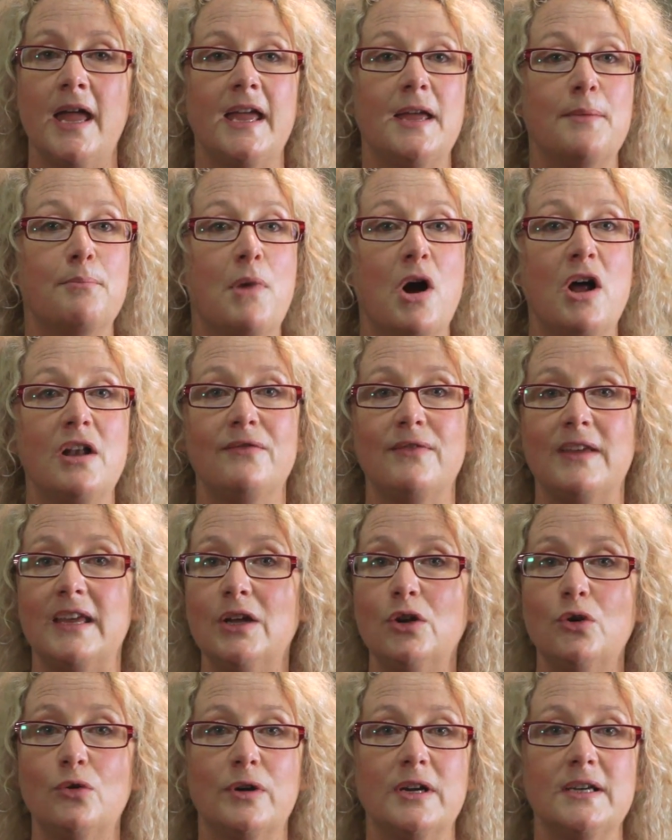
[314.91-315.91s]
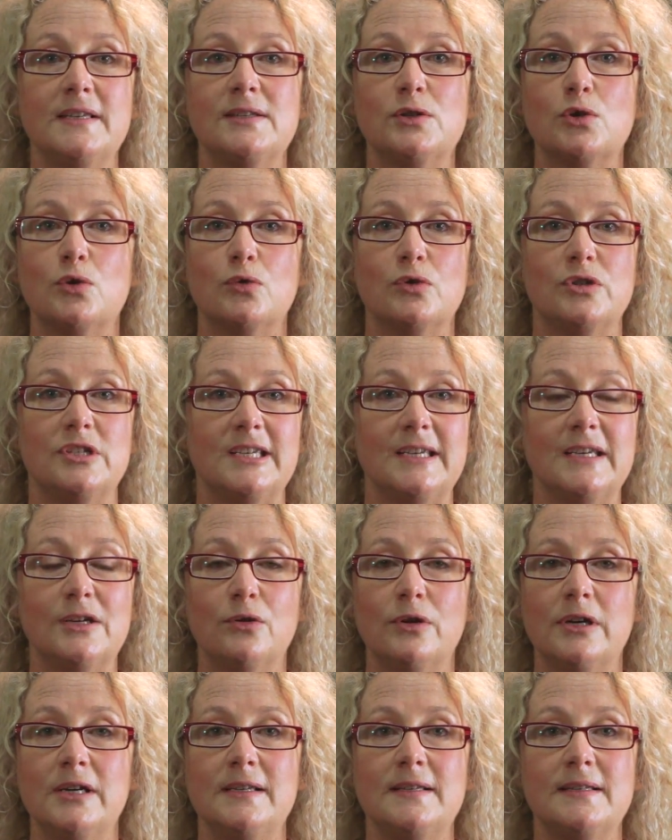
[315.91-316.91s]
It might have increased or
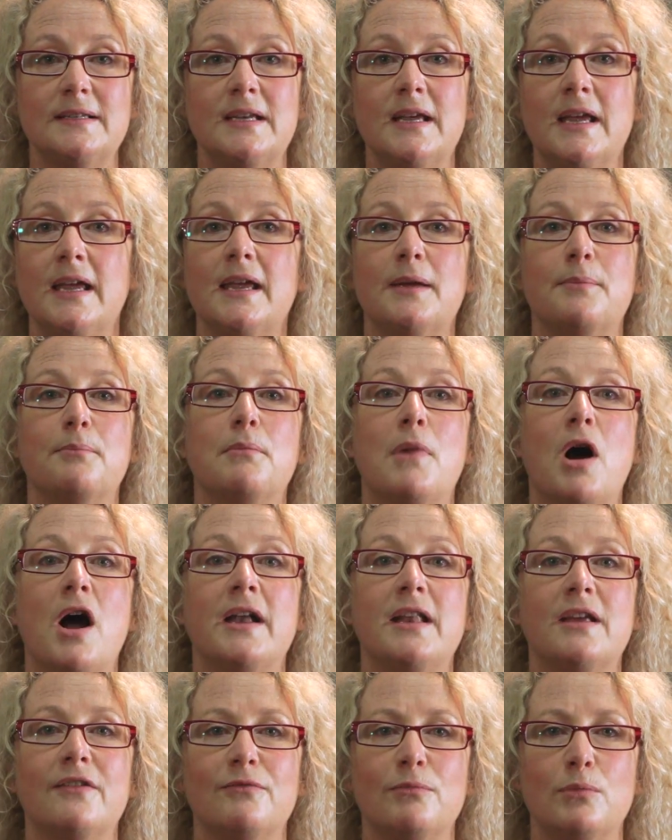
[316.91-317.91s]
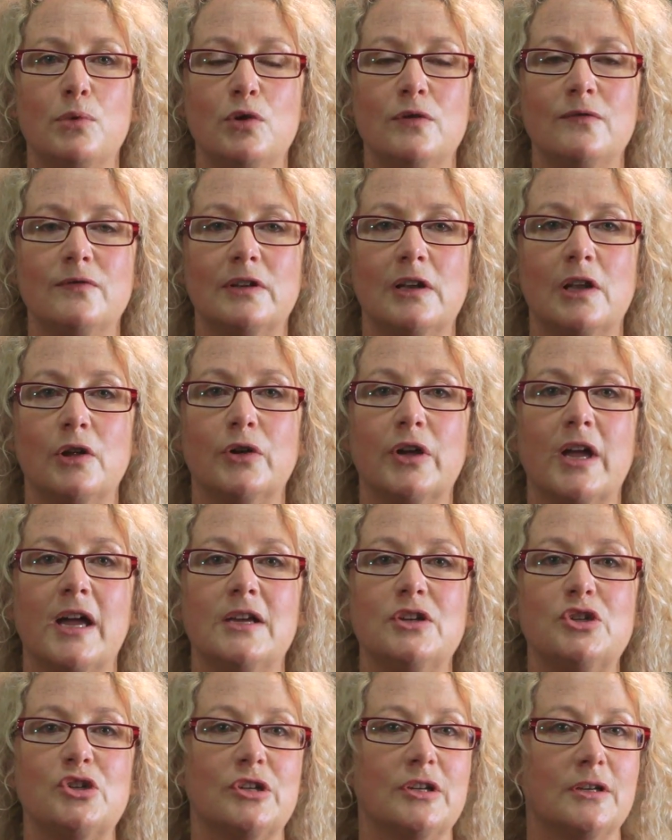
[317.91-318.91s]
decreased. It might have moved
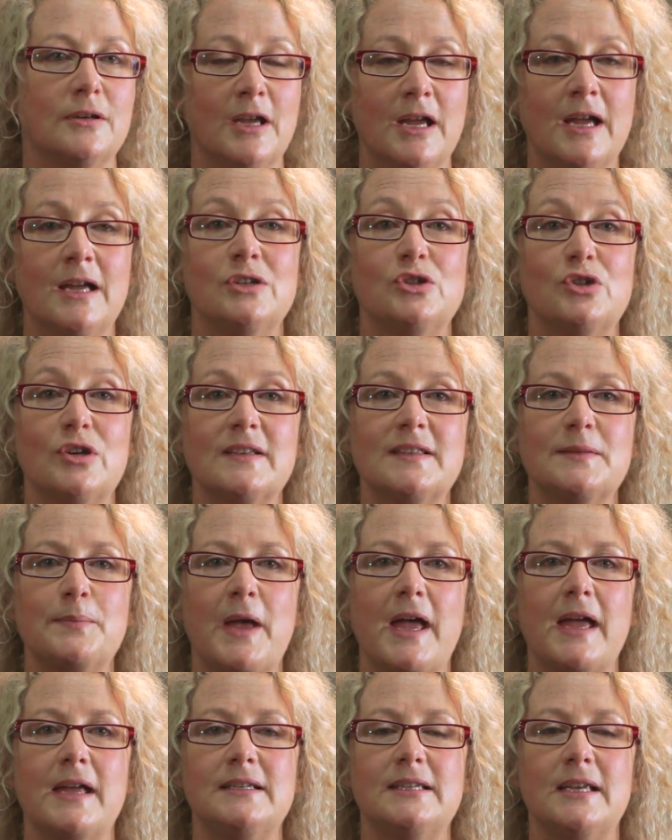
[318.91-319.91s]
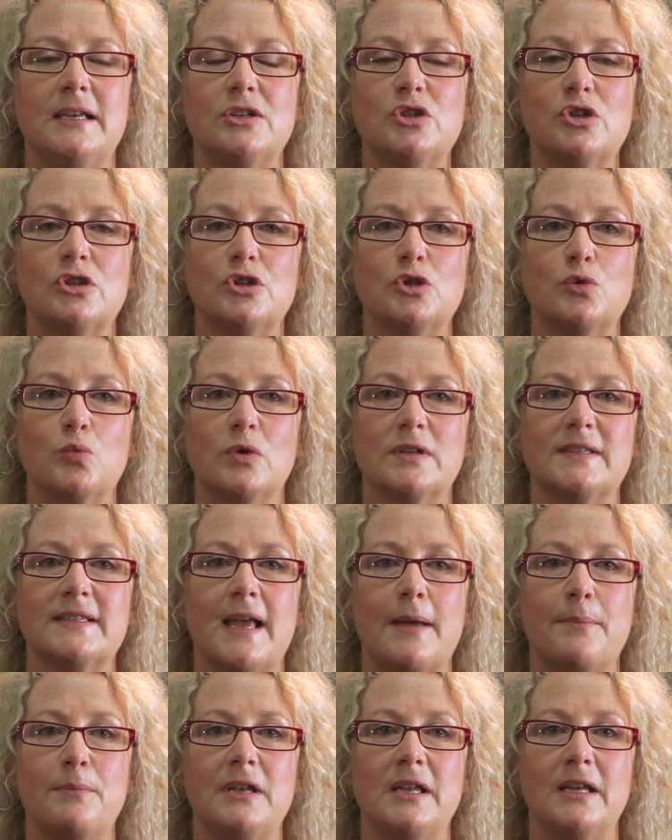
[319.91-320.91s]
location. Just pay attention to what's
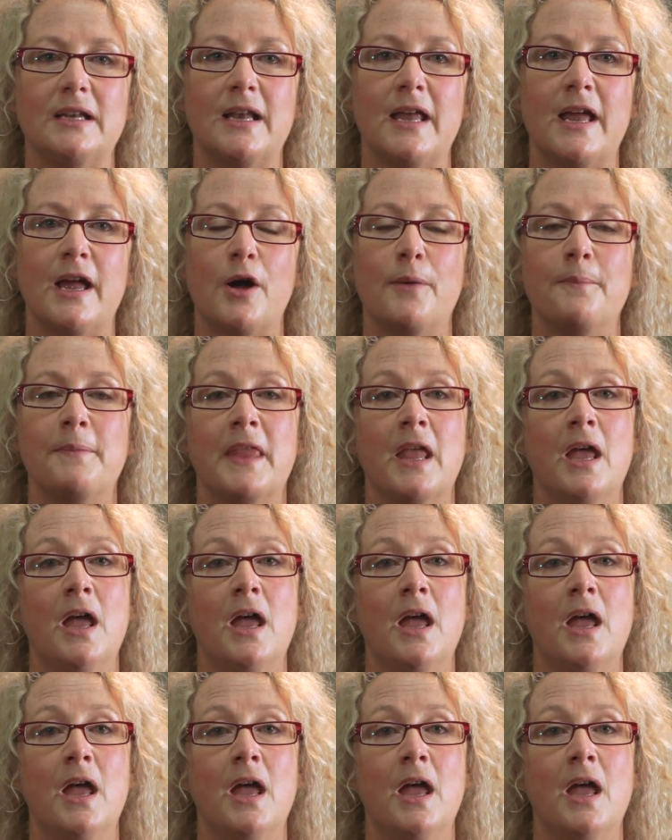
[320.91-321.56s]
happening now.